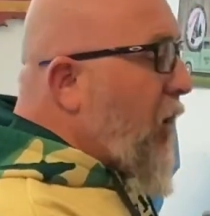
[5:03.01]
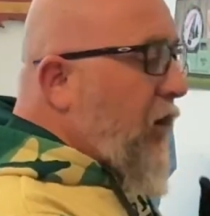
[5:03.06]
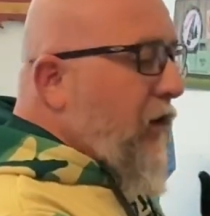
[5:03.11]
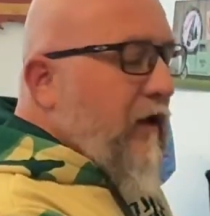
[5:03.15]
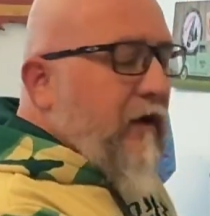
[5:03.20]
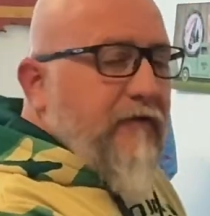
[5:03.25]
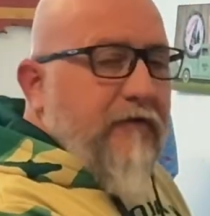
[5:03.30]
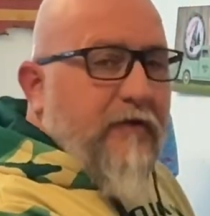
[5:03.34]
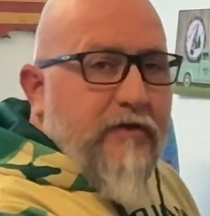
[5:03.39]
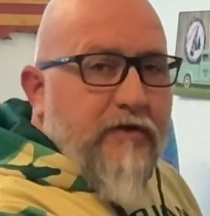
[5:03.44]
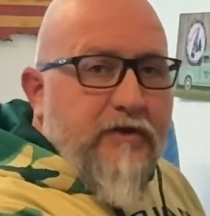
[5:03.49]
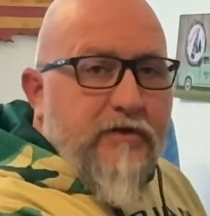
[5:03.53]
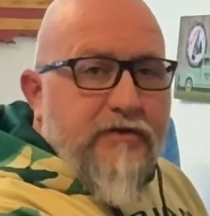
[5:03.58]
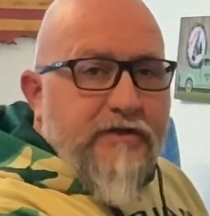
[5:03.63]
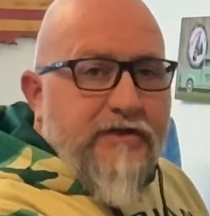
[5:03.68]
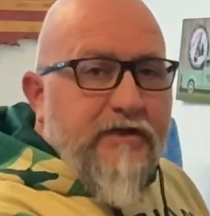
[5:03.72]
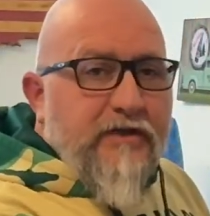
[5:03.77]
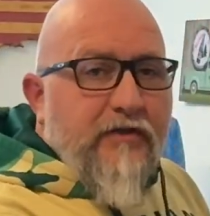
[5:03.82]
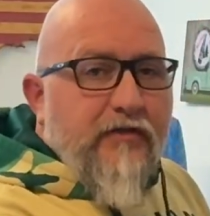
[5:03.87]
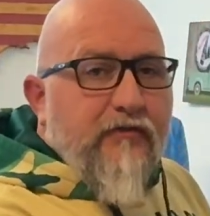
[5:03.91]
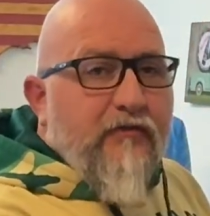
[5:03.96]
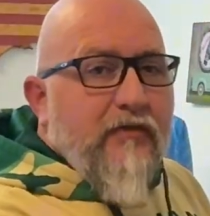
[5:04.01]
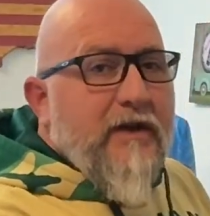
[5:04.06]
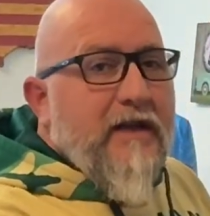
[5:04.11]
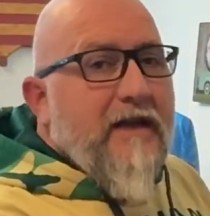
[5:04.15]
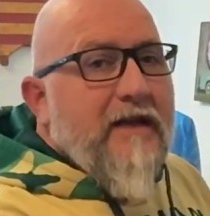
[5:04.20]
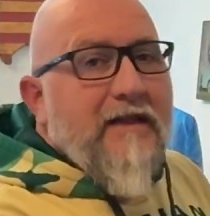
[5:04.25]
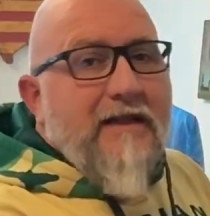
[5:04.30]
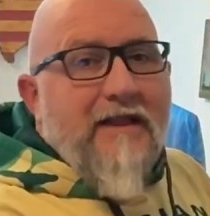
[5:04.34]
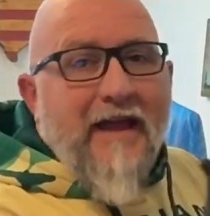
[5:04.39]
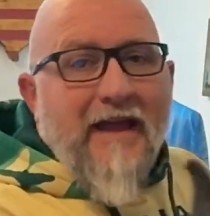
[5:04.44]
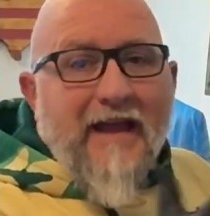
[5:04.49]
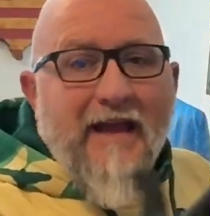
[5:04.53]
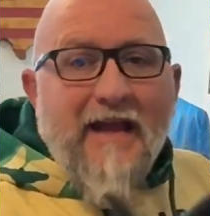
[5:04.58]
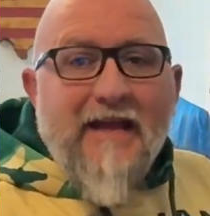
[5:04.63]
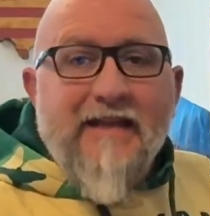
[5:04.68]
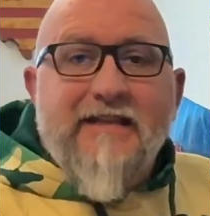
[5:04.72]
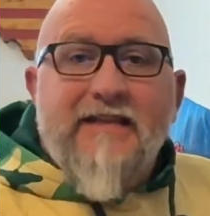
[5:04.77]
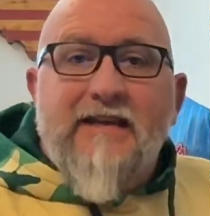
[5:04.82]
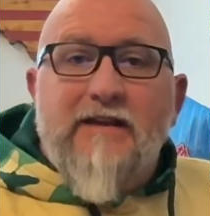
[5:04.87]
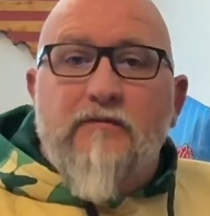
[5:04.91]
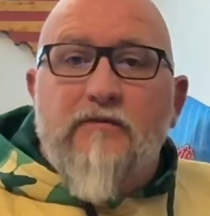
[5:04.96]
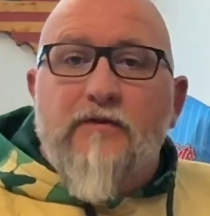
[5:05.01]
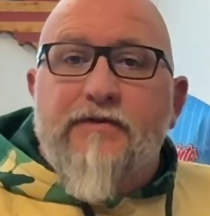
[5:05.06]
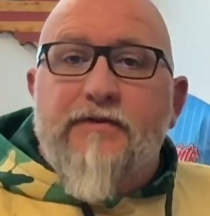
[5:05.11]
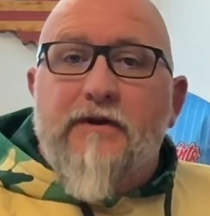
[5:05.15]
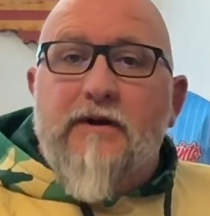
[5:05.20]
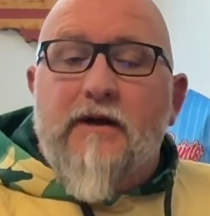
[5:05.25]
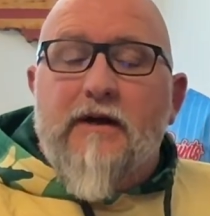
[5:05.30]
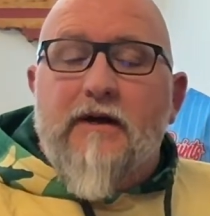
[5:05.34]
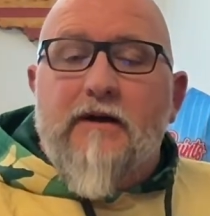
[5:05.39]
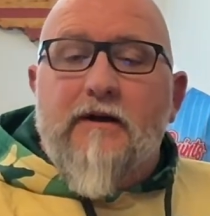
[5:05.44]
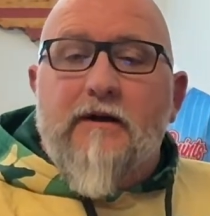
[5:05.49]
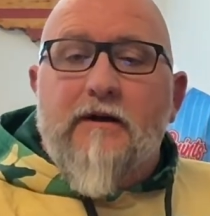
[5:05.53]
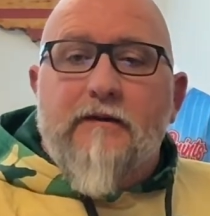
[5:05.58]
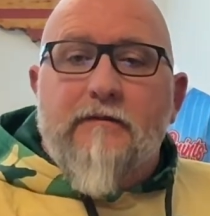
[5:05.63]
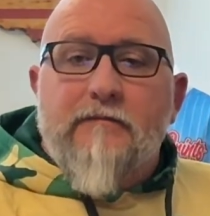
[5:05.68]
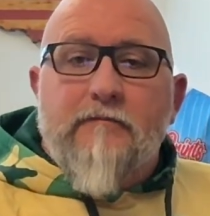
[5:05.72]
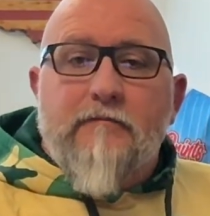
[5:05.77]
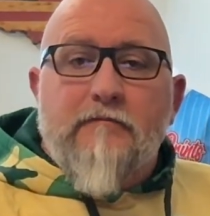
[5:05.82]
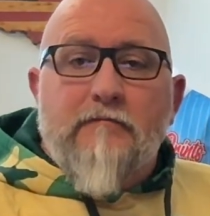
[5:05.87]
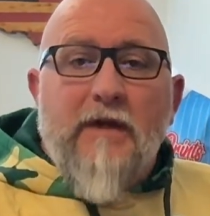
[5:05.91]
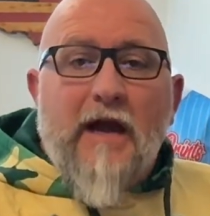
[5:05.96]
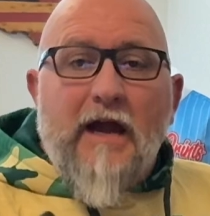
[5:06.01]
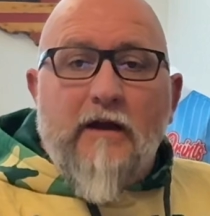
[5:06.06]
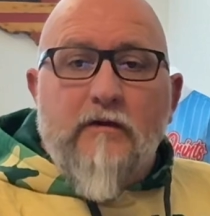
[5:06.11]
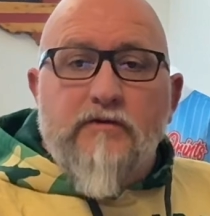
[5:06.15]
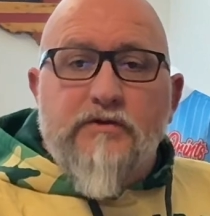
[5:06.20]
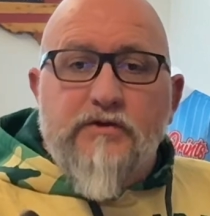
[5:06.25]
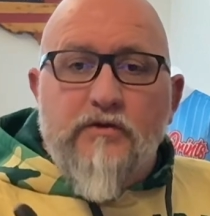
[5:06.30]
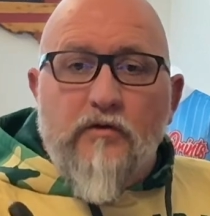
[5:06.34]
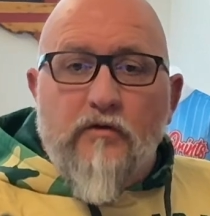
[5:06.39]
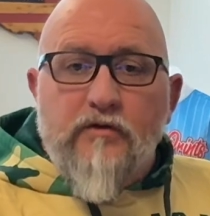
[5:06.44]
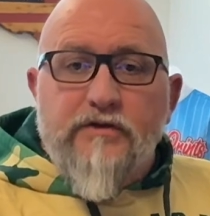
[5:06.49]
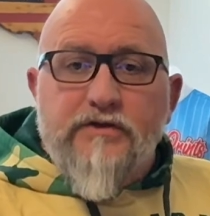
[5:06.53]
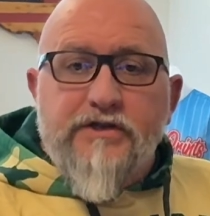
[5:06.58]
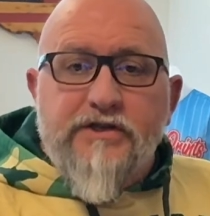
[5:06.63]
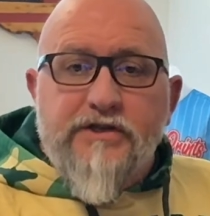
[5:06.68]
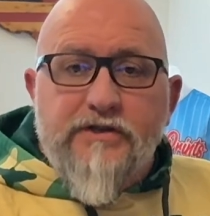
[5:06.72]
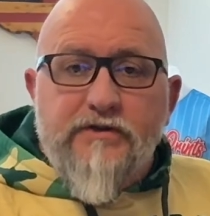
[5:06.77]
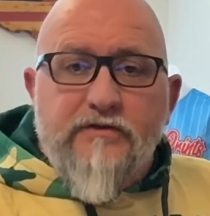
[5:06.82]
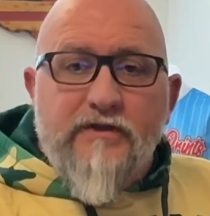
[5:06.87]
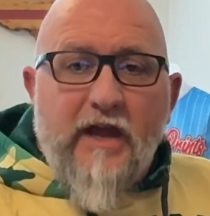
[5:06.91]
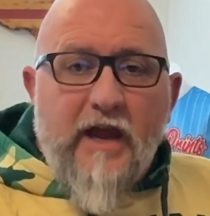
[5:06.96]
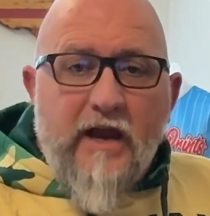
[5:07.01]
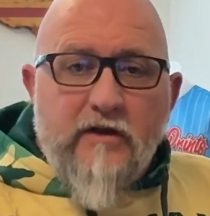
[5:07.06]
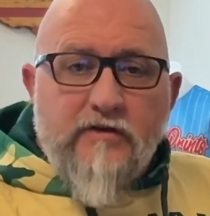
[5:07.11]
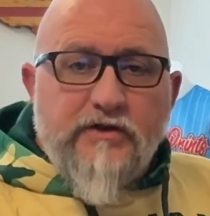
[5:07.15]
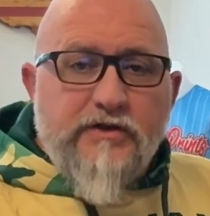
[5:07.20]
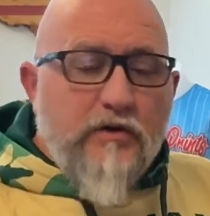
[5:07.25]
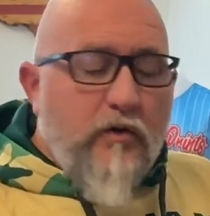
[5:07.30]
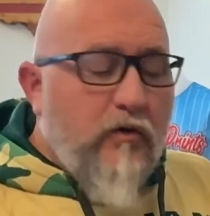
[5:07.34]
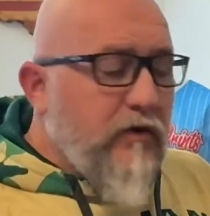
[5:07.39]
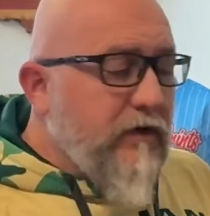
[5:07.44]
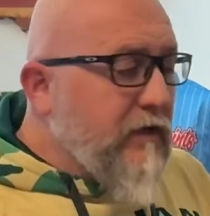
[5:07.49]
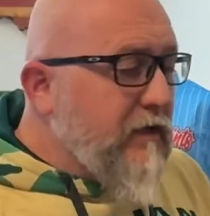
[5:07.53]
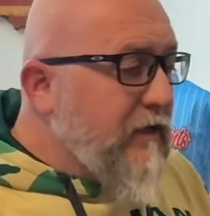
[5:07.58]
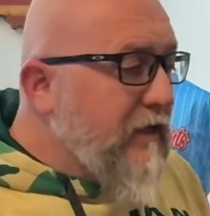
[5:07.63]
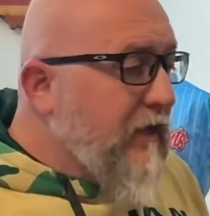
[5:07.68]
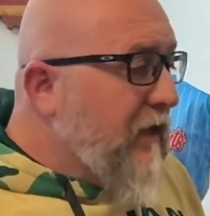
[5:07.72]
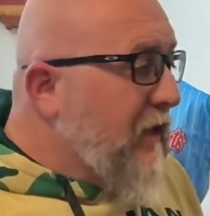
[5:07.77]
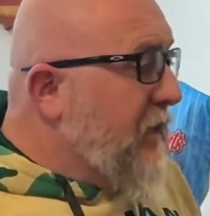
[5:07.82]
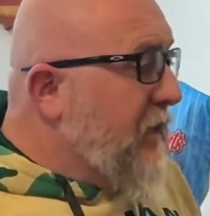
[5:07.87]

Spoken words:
If you're using 3, like I did with the Michael Jordan shoe, the Air Jordan,